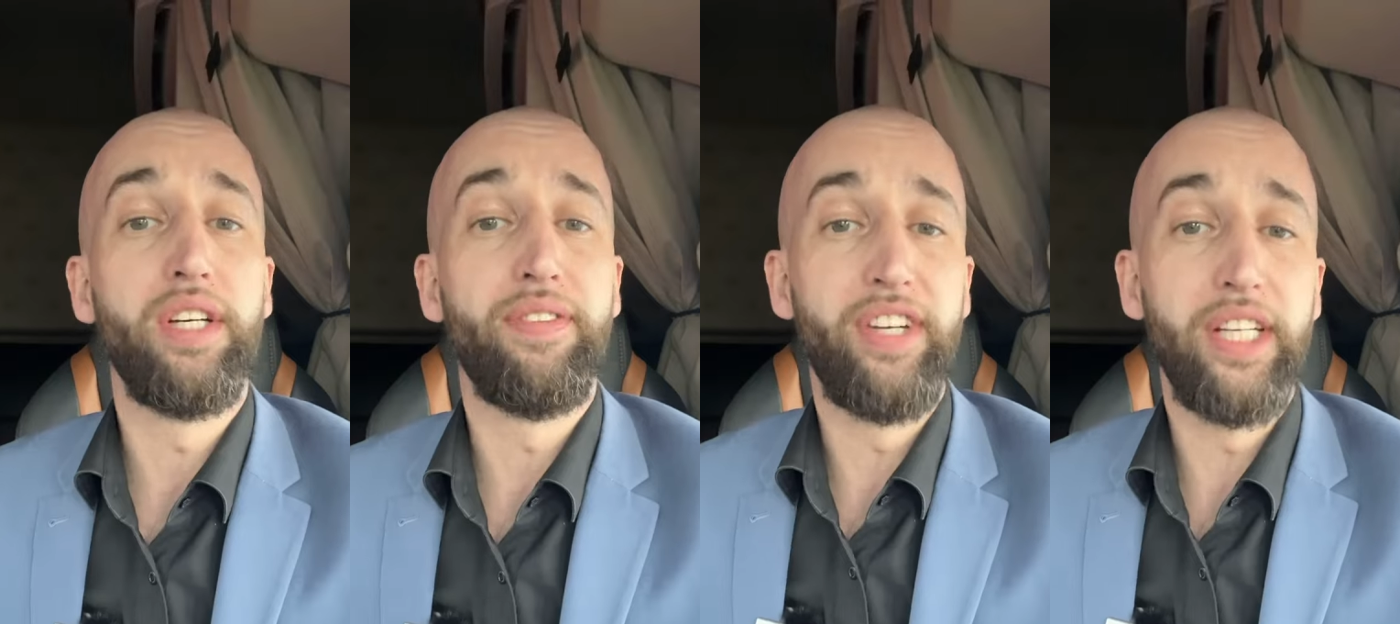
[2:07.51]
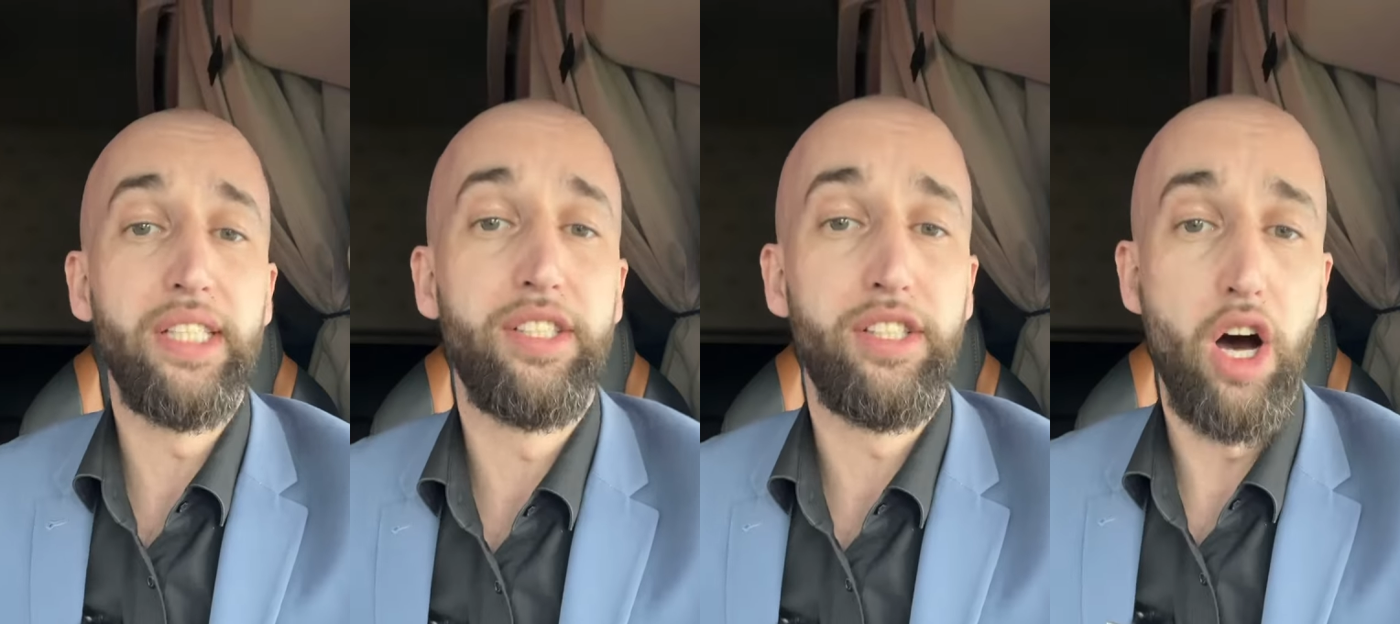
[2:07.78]
of
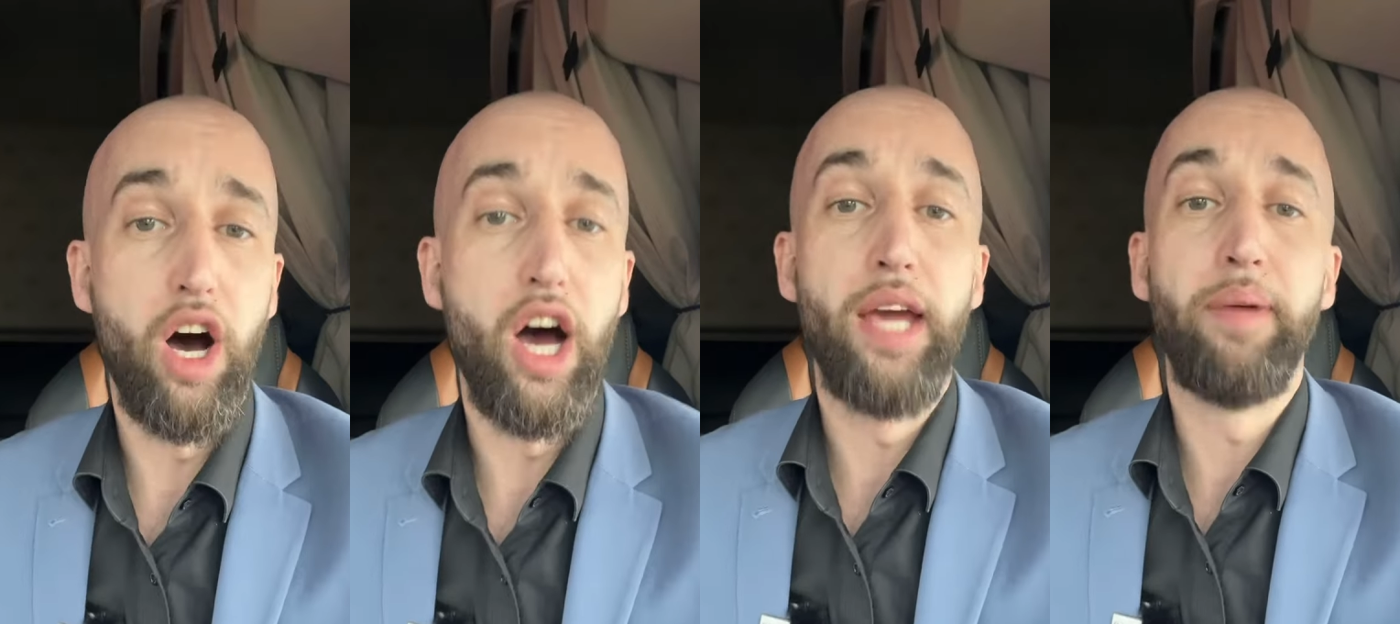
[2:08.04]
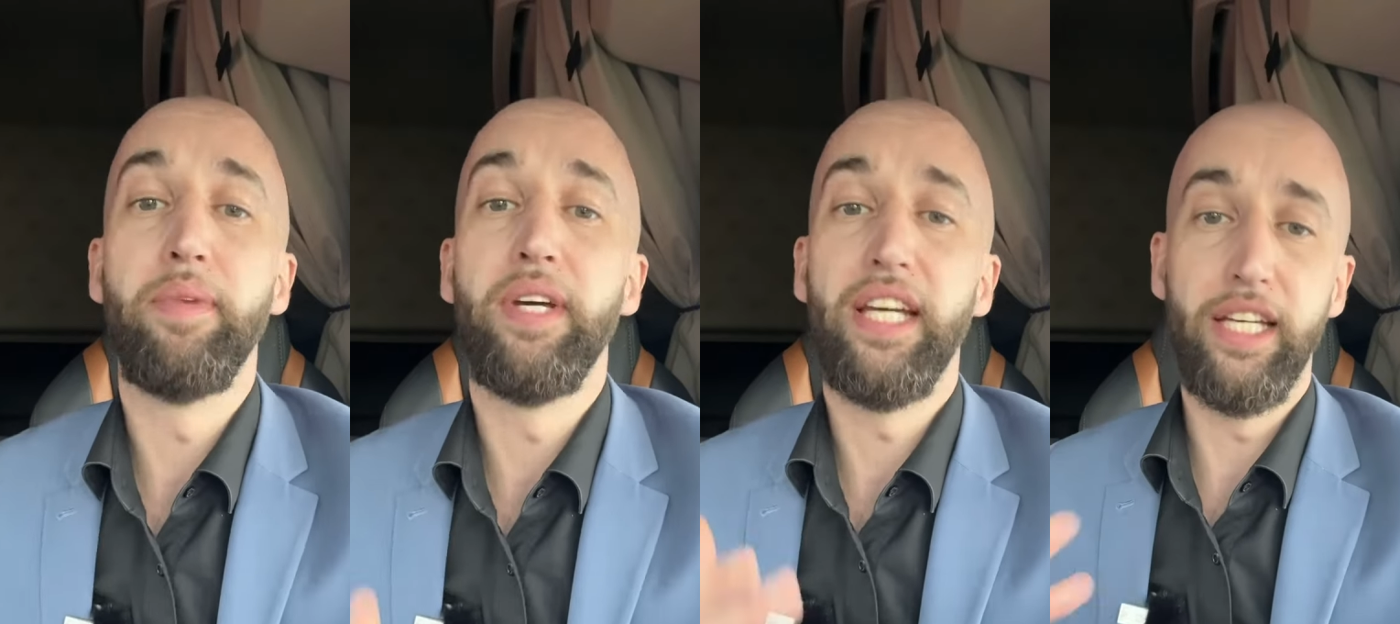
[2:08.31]
his
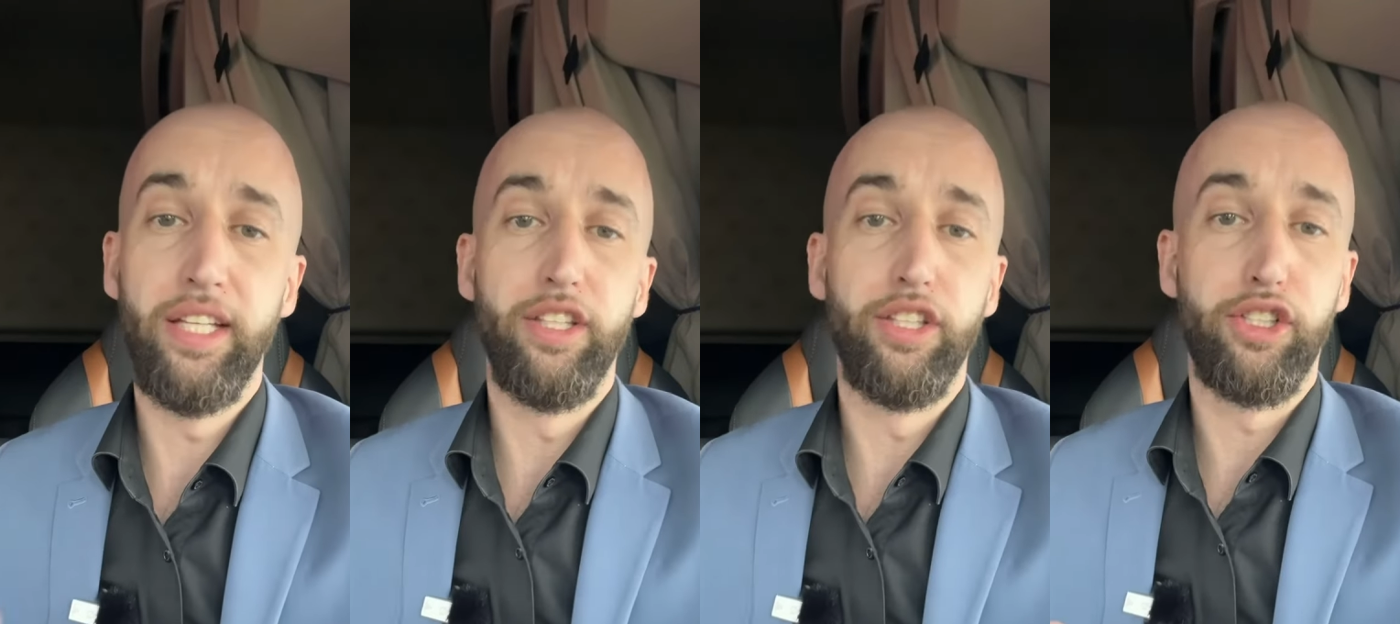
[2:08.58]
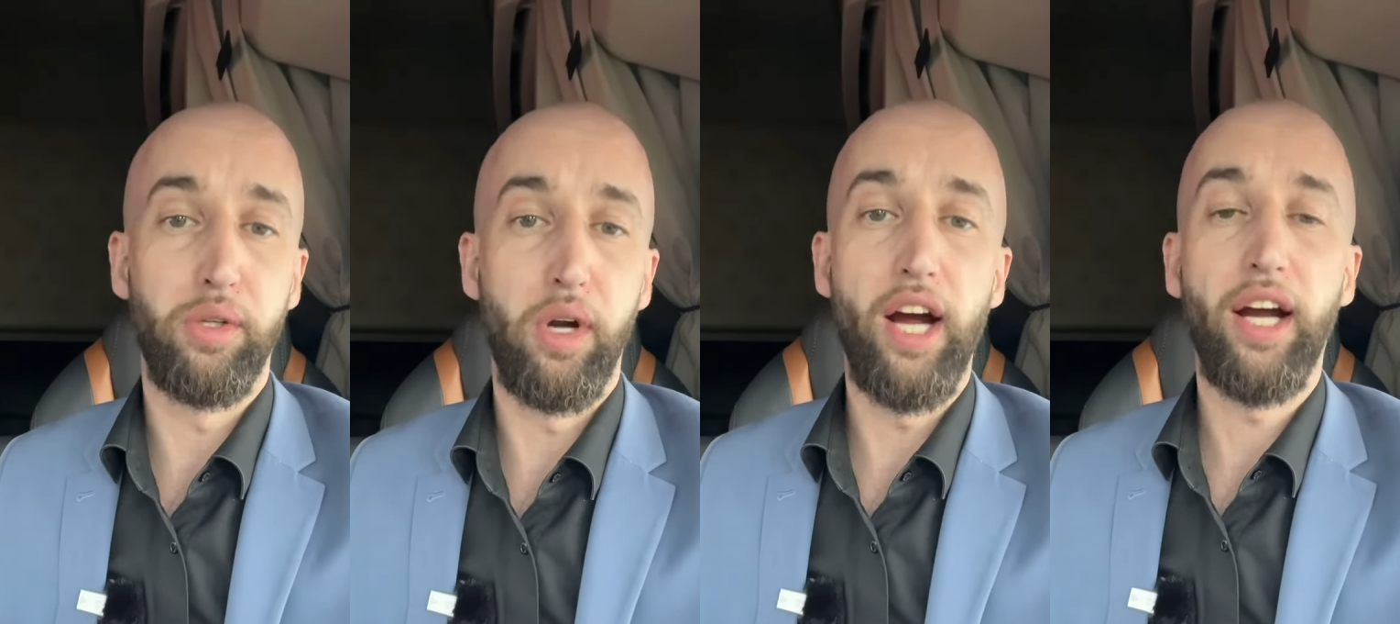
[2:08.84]
time in the
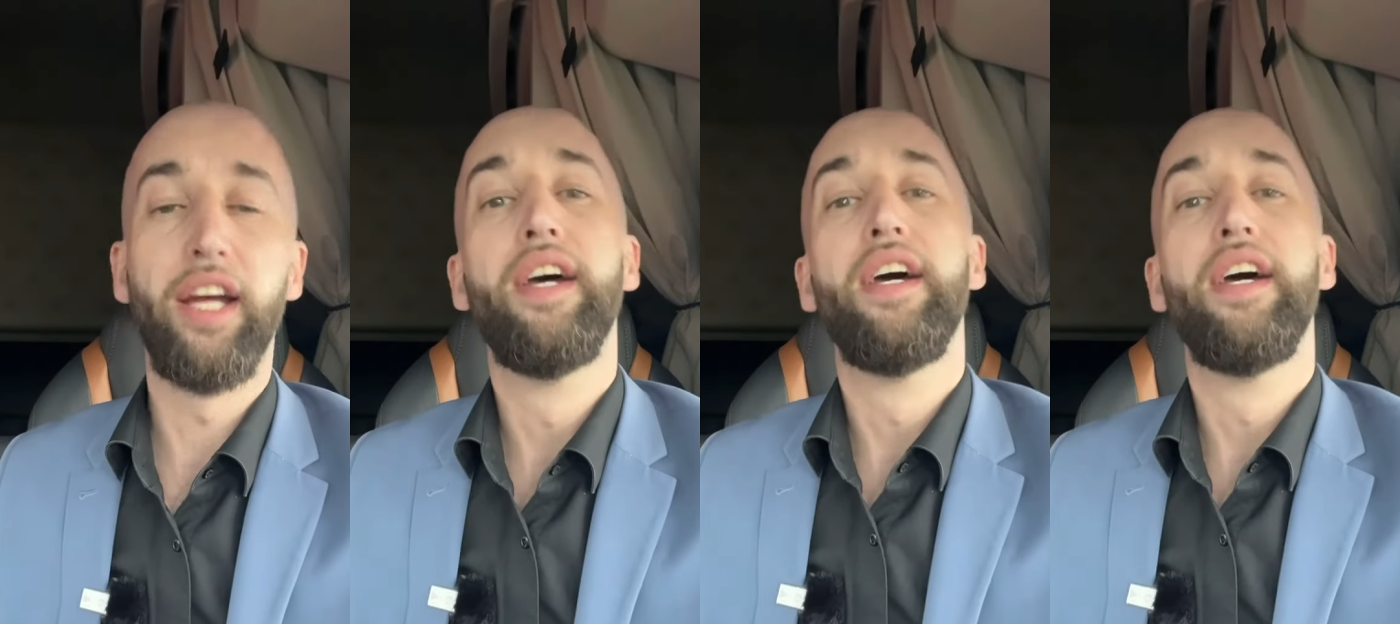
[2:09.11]
truck,